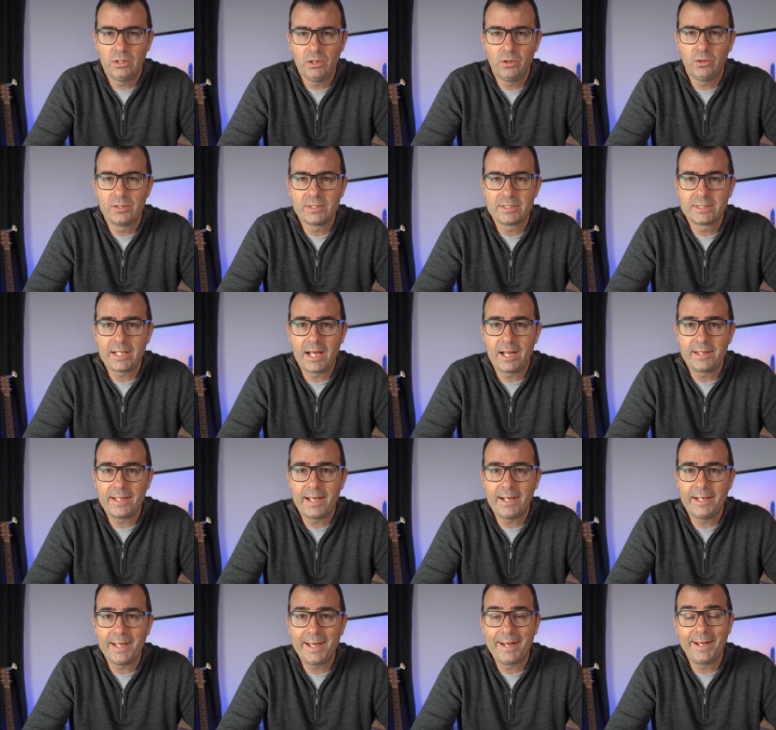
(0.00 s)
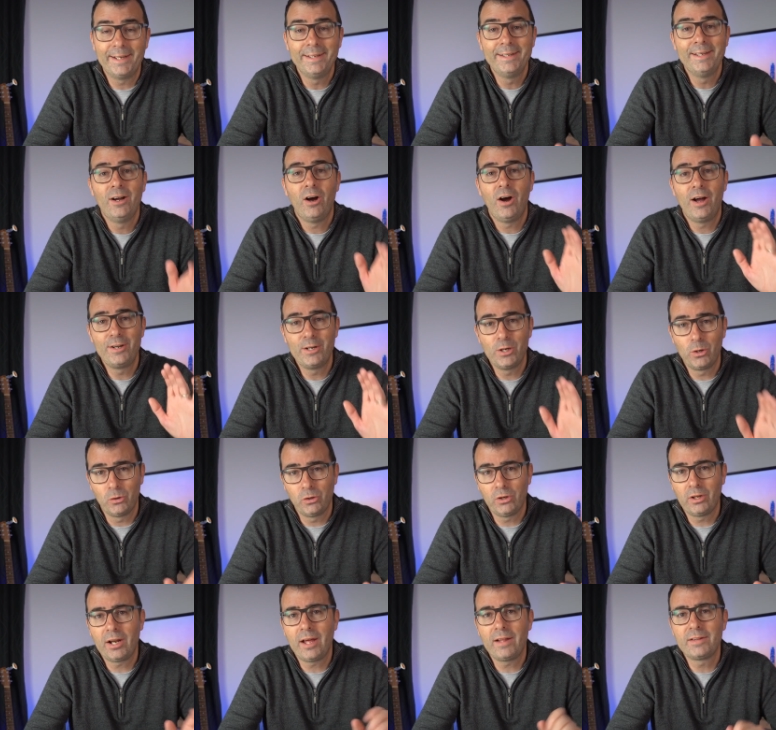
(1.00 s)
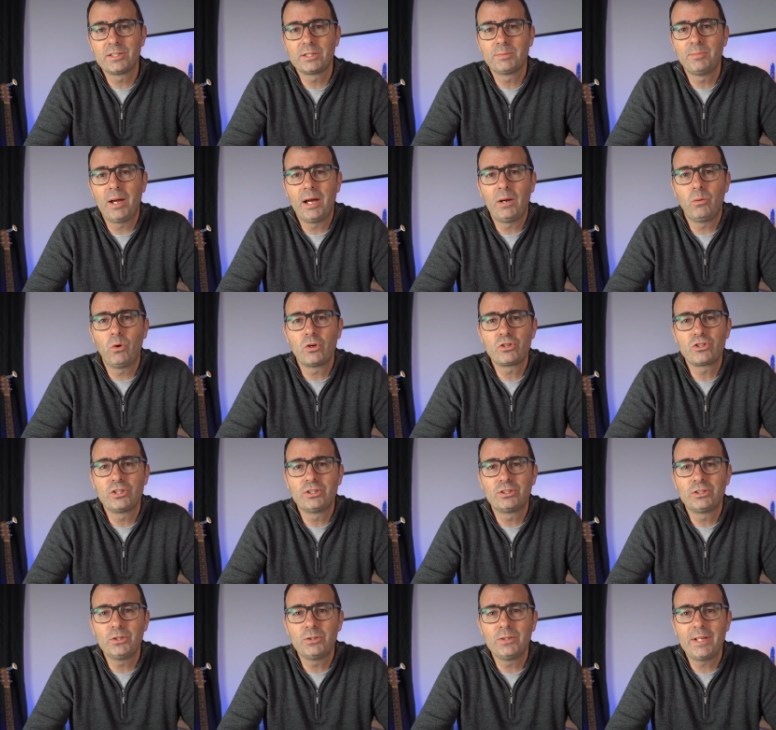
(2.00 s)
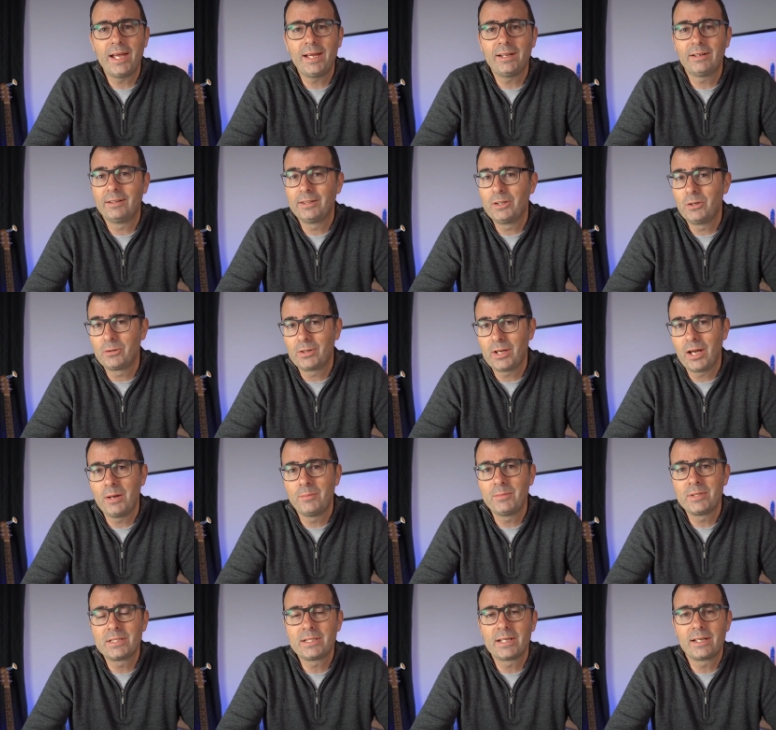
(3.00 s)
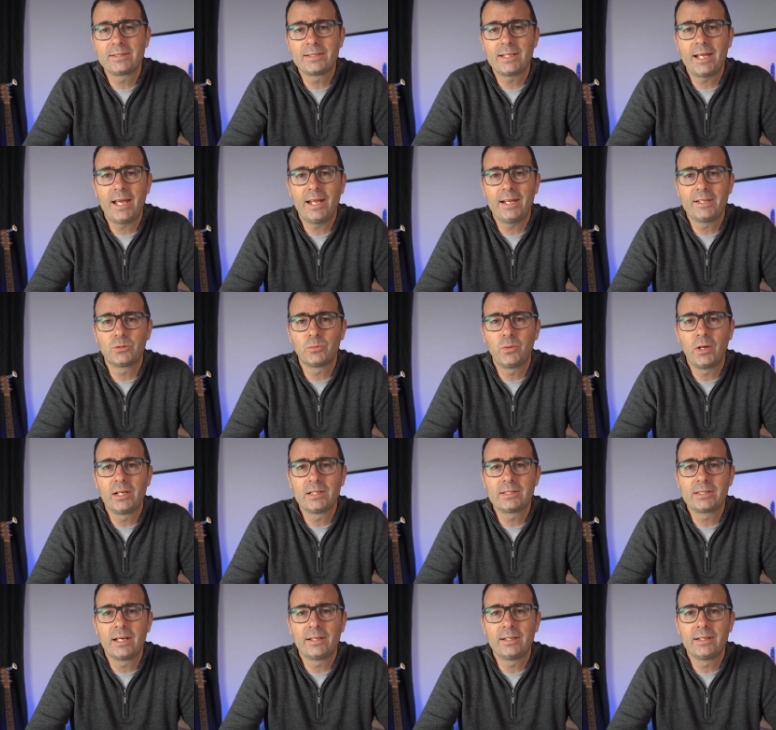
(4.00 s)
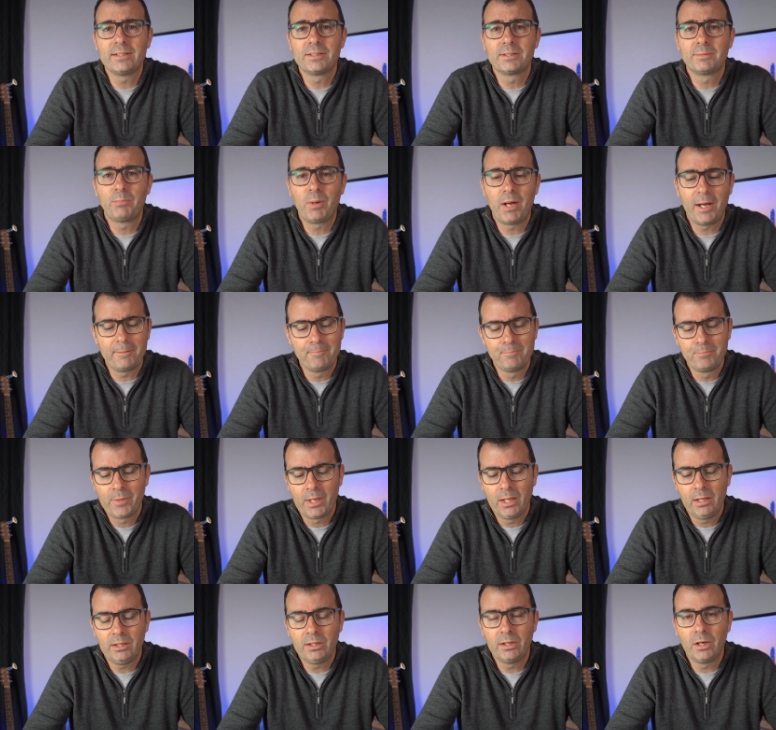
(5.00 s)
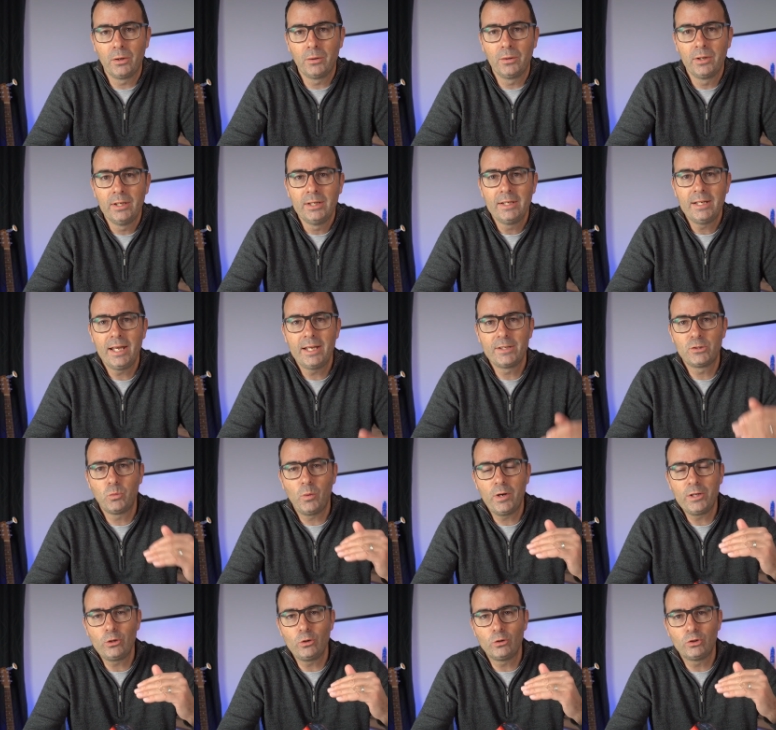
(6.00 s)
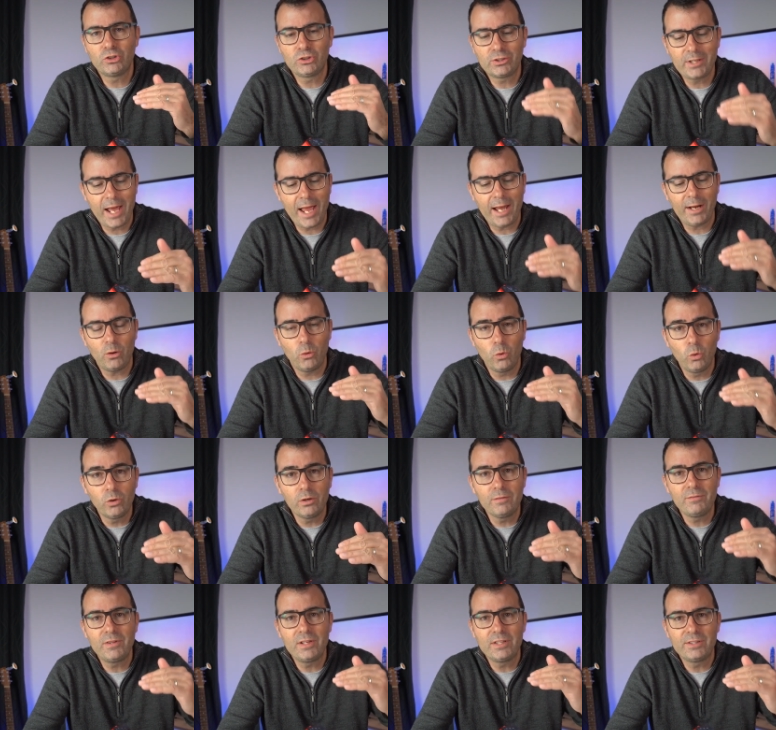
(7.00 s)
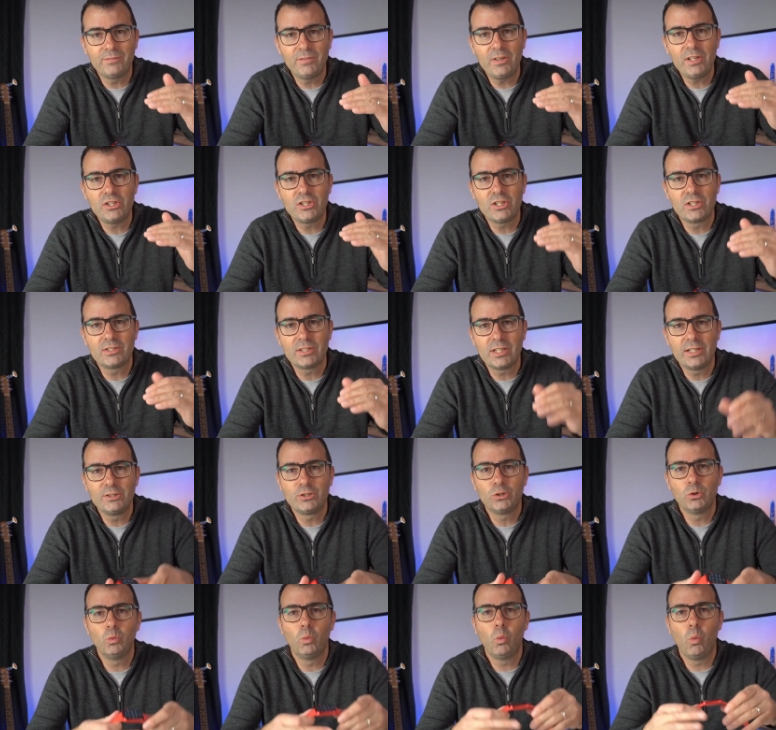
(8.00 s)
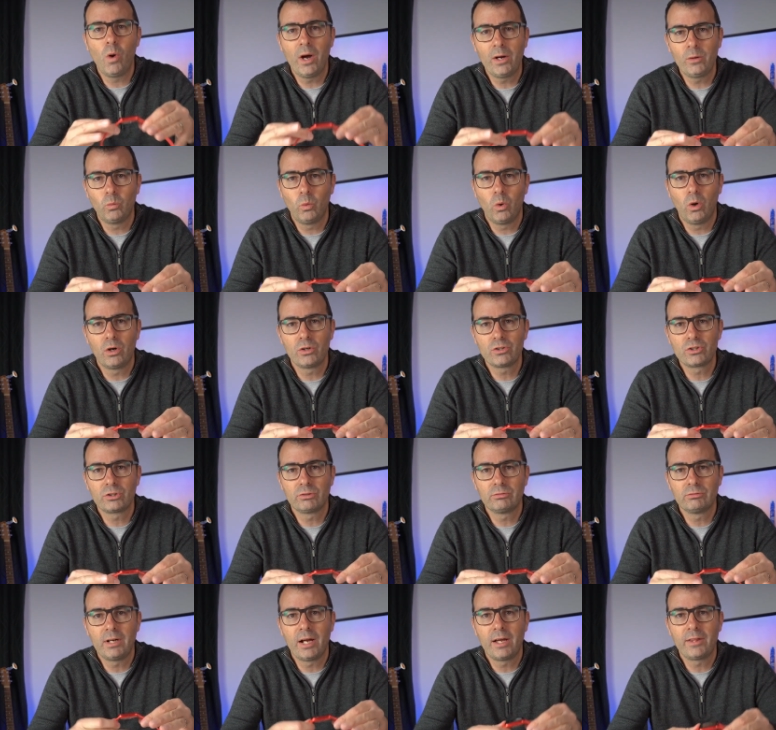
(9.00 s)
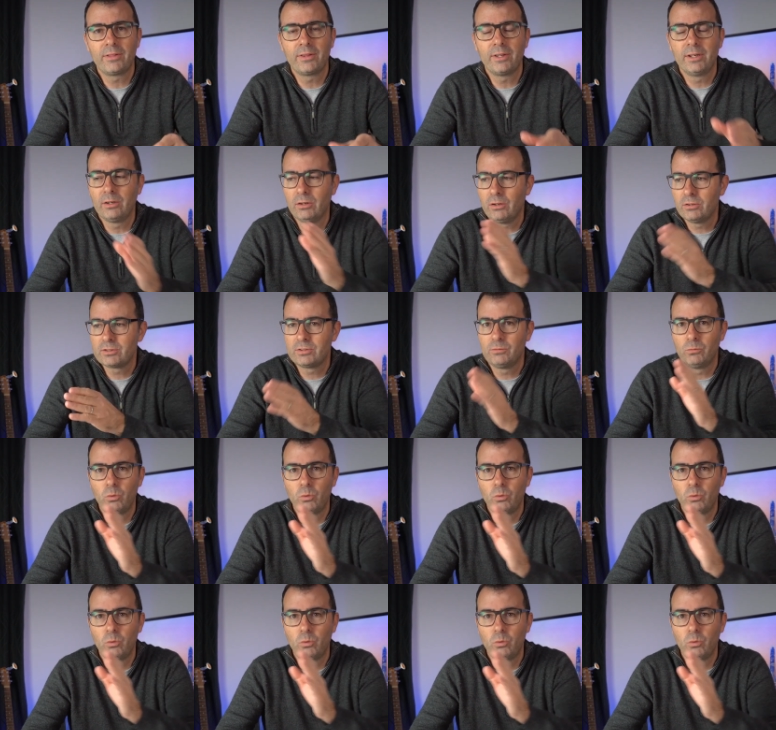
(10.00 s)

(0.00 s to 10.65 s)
you can start that later. I know a lot of other smartwatches do that. I know Garmin does that as well as others, but you know, it's when you stack all of these features into one watch rather than lots